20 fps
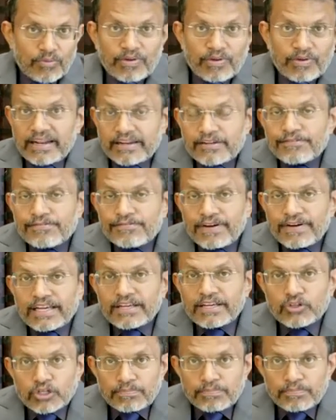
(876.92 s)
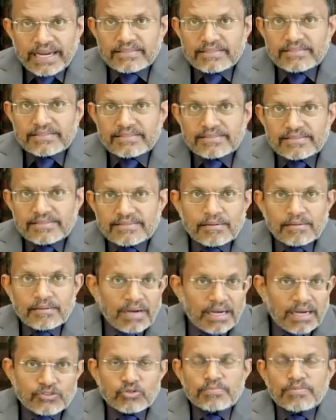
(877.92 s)
We will identify good practices
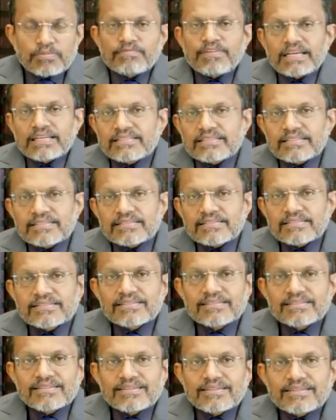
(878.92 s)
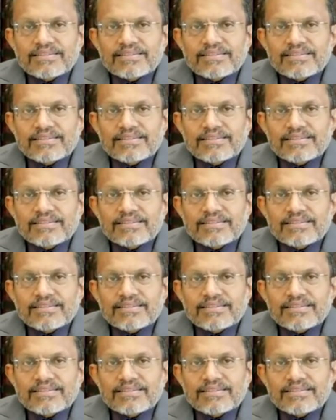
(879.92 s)
among supervisors